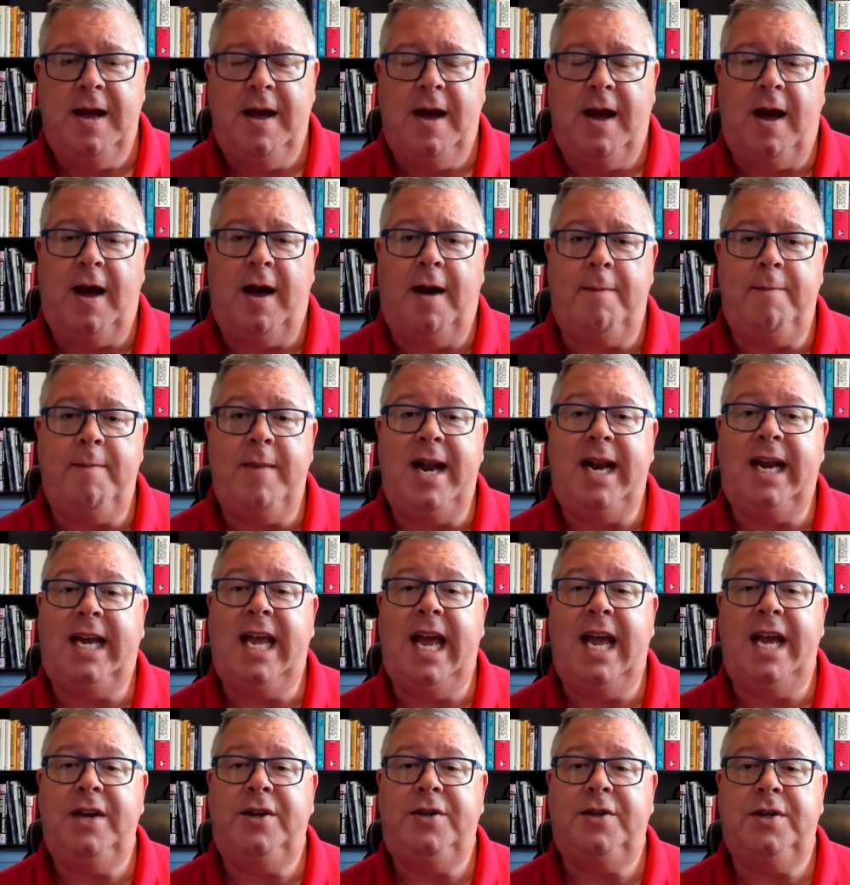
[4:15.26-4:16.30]

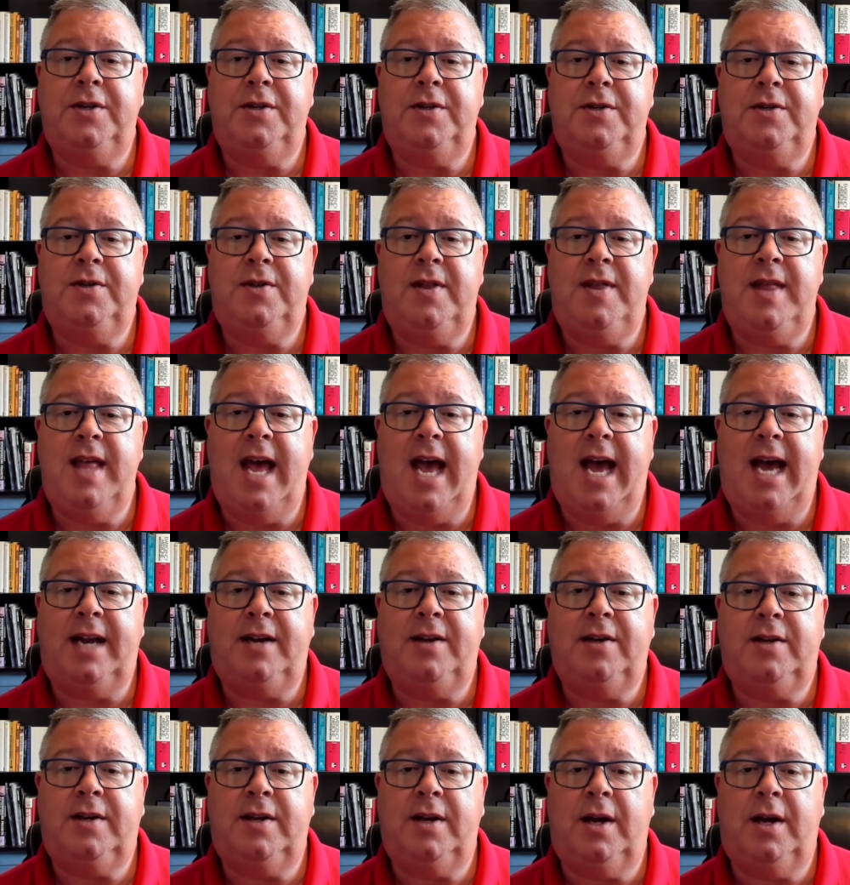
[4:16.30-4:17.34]
medications
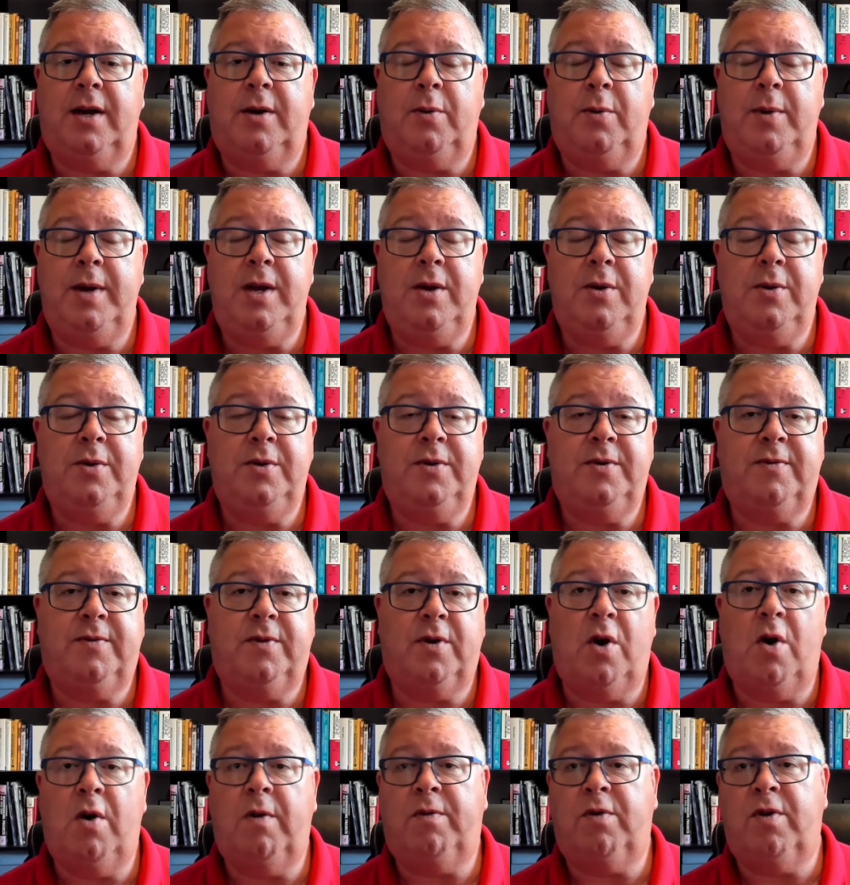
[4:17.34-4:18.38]
that we use
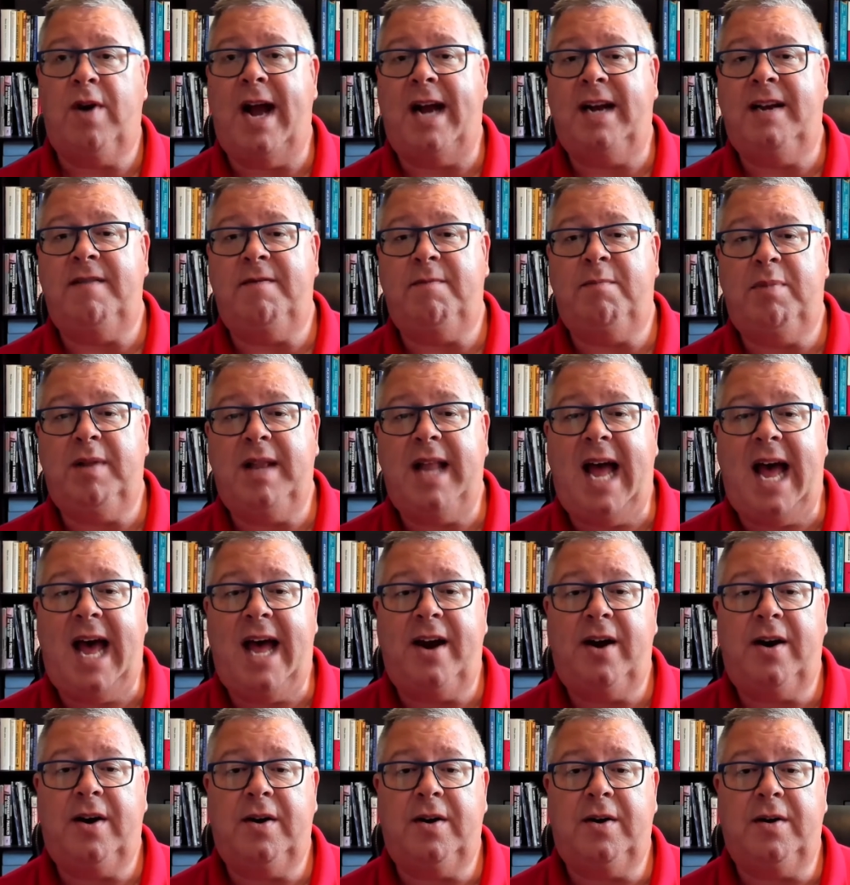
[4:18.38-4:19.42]
for overactive
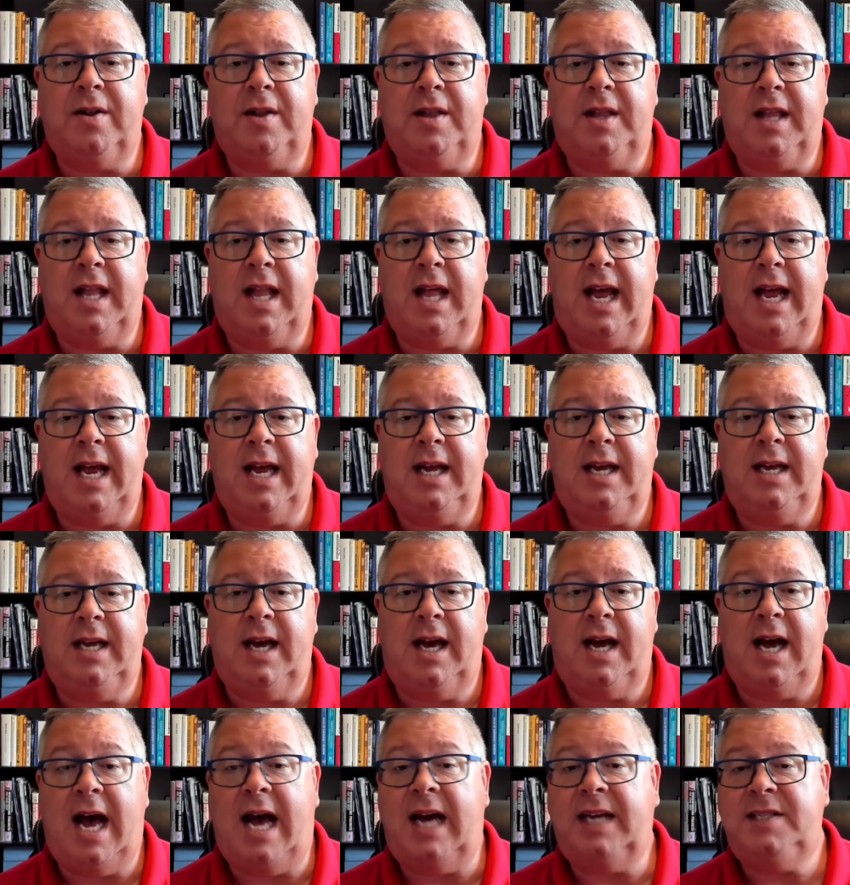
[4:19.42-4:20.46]
bladder, like
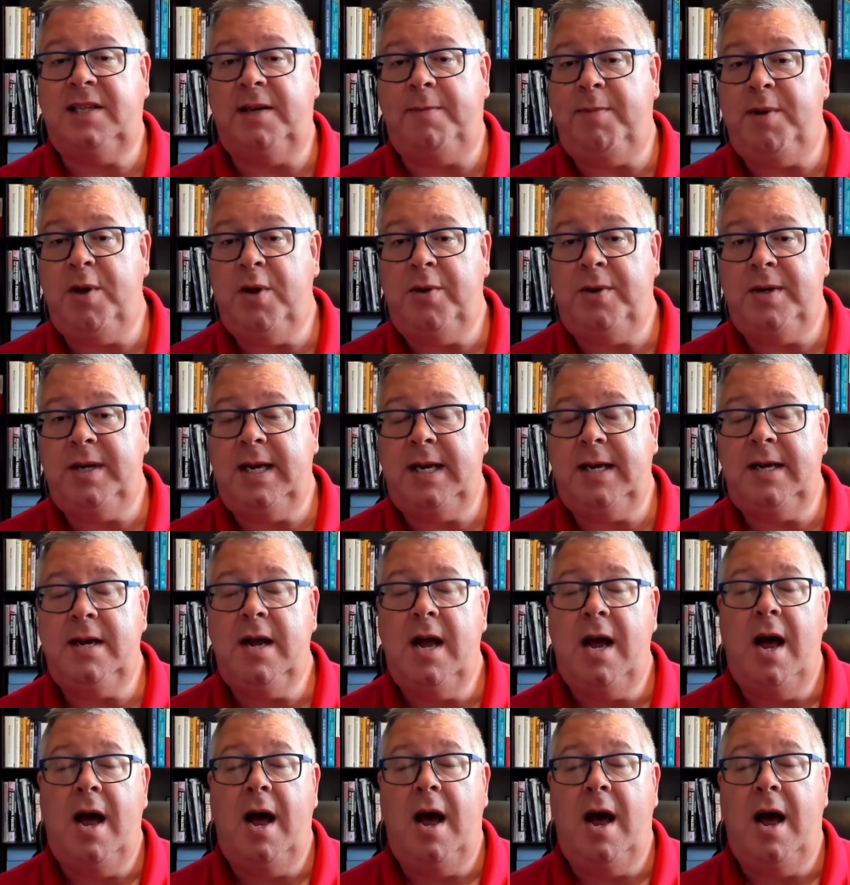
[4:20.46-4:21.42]
oxybutynin,